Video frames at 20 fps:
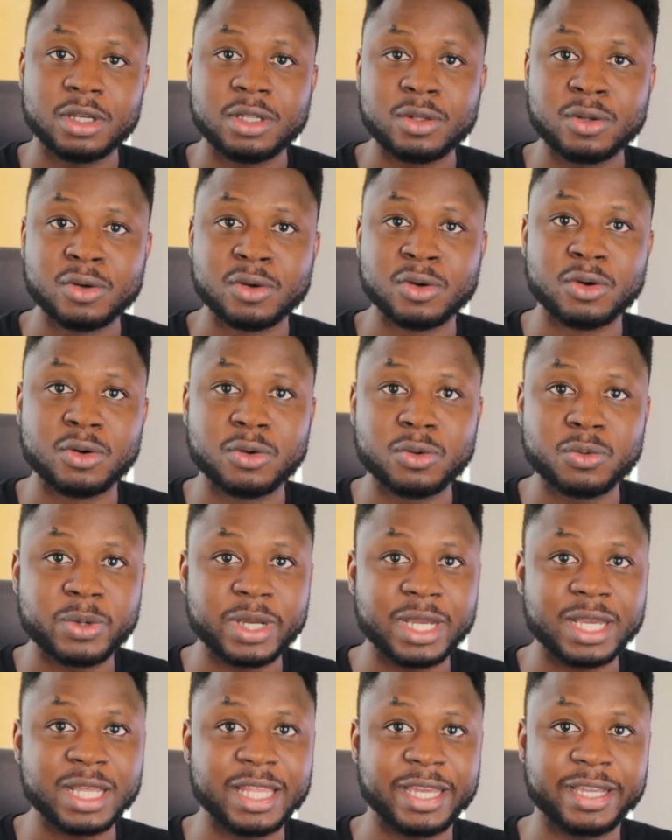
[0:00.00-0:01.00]
Know
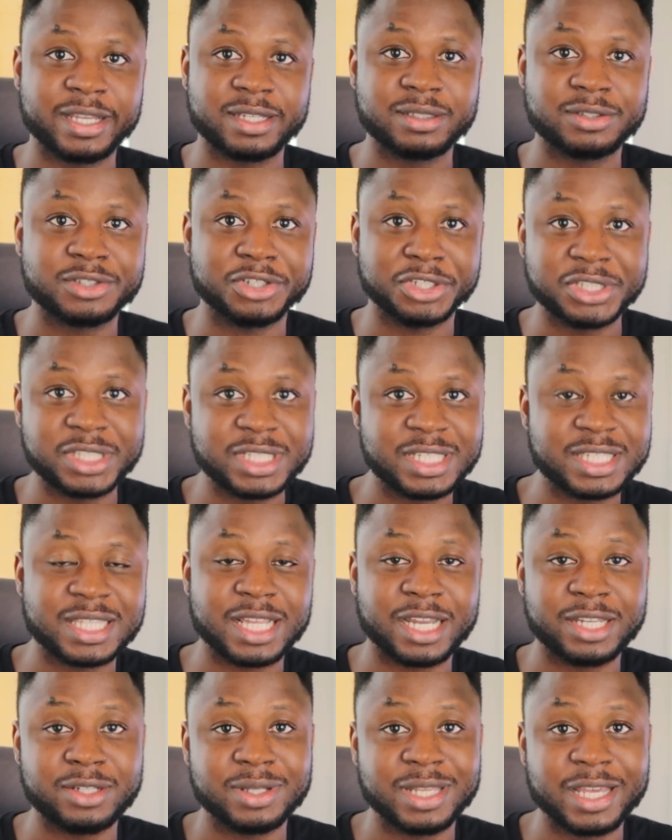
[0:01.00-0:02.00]
where like churches
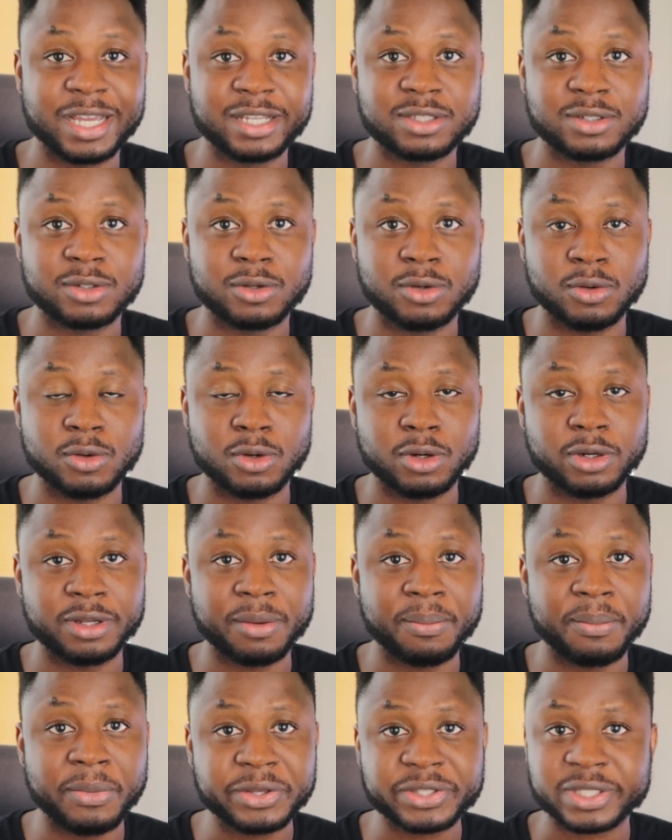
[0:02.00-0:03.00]
that you like to go, or
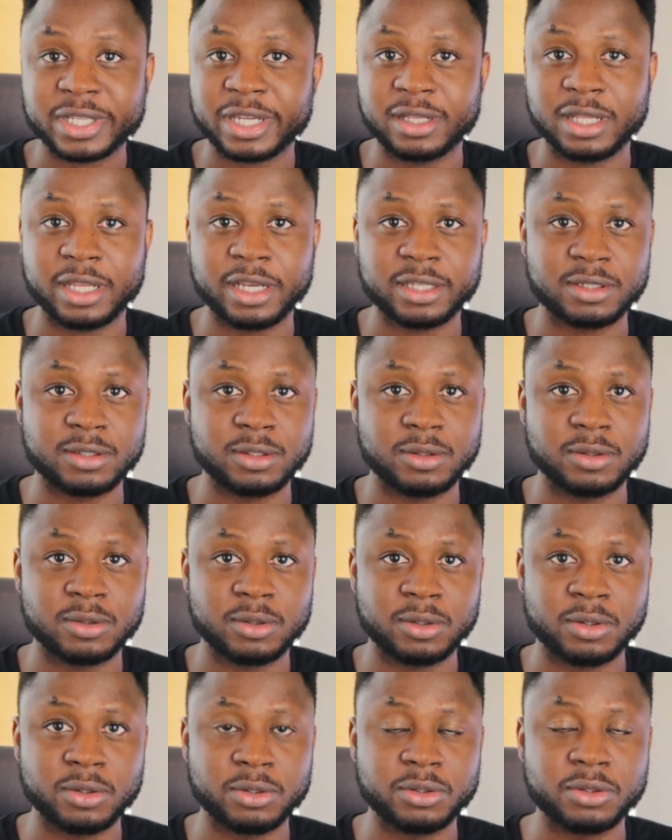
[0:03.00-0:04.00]
the mosque that you like to
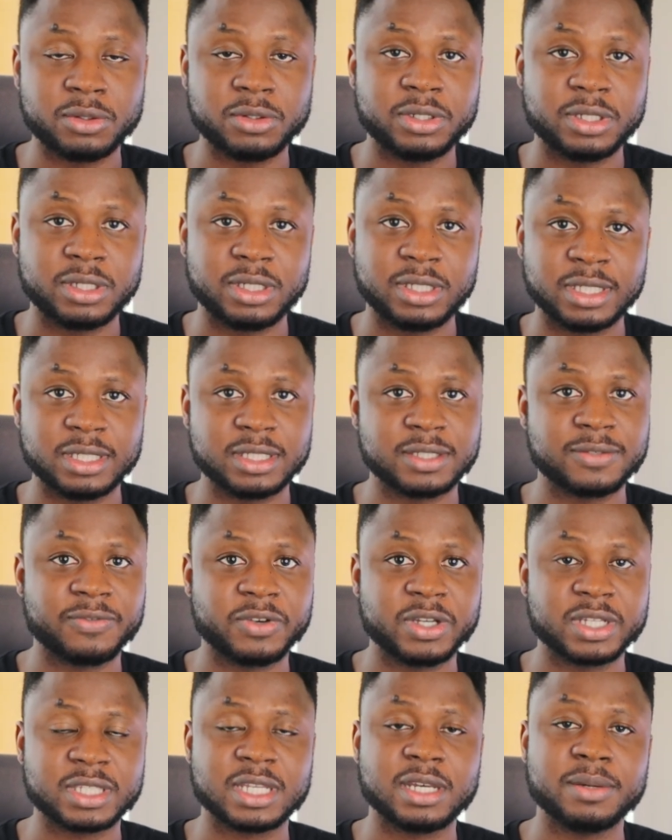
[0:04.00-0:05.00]
go is,
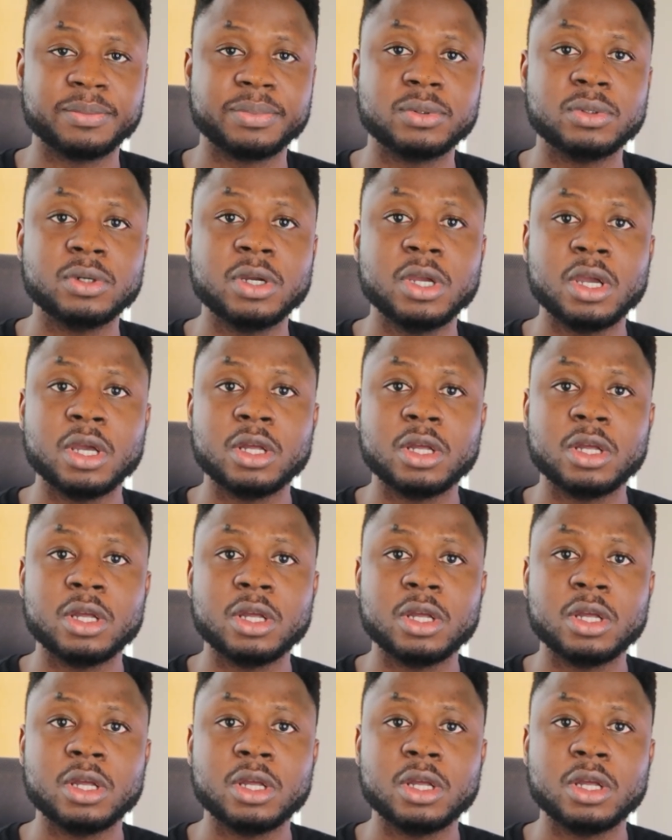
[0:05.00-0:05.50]
for example.